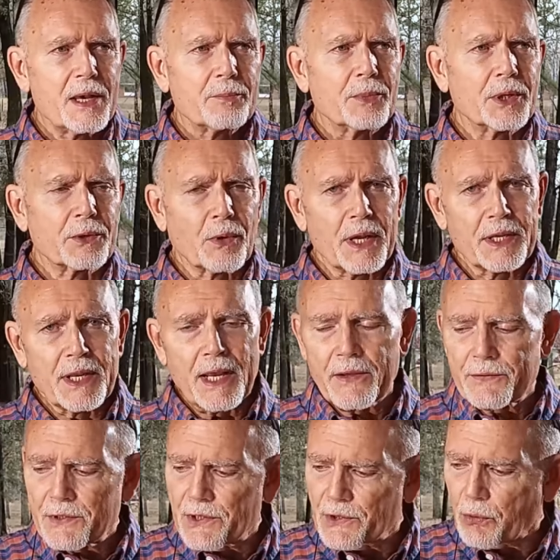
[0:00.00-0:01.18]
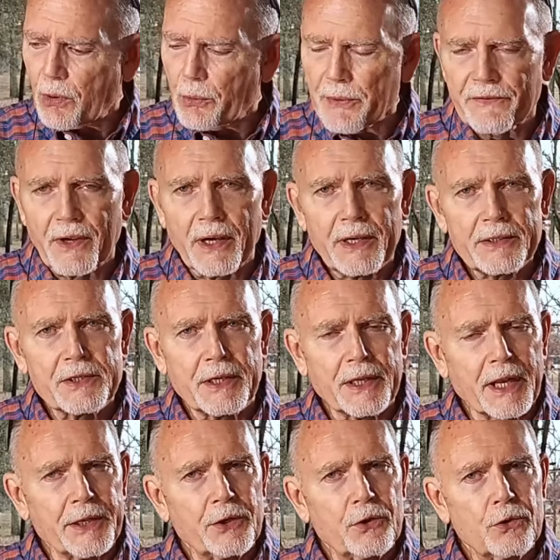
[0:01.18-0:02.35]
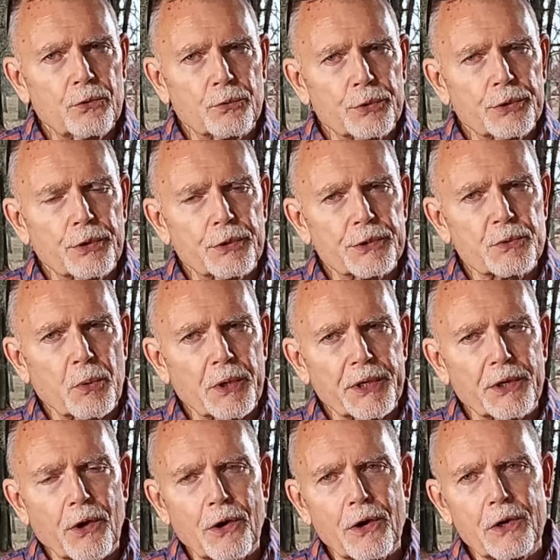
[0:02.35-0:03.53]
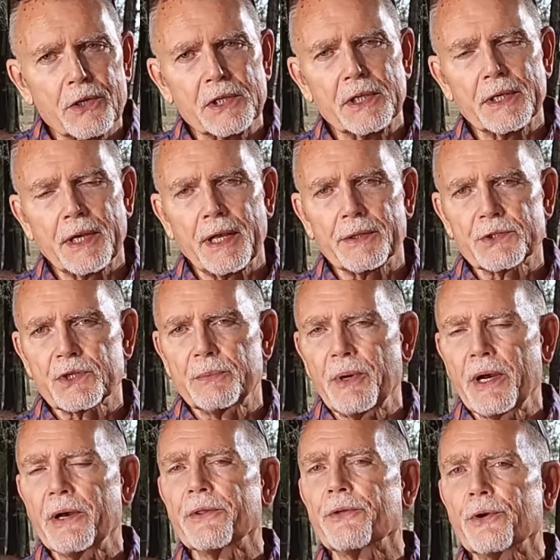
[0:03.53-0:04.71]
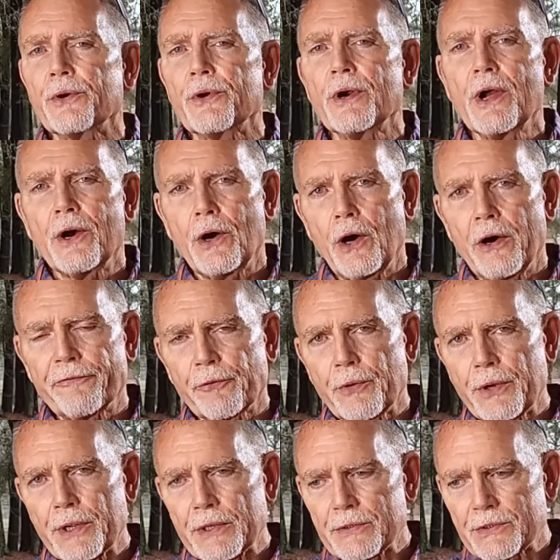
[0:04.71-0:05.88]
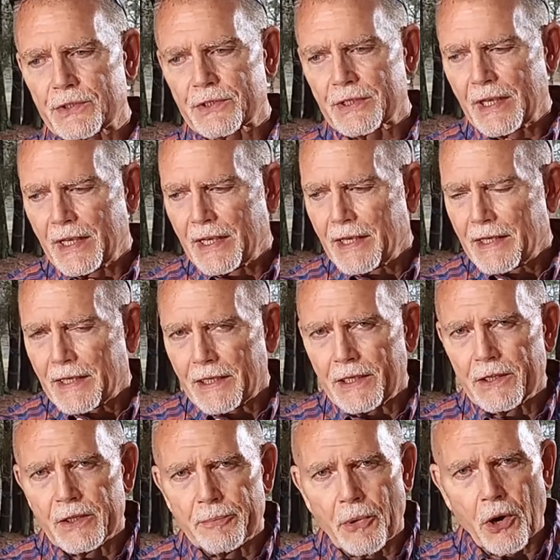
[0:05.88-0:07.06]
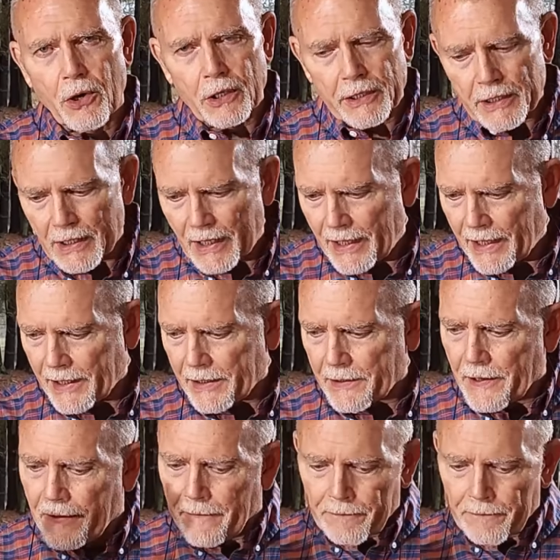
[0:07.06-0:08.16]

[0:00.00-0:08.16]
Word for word: But right now, this is what we've got. And I know Ruger is working hard to get out some other offerings in the Marlin line.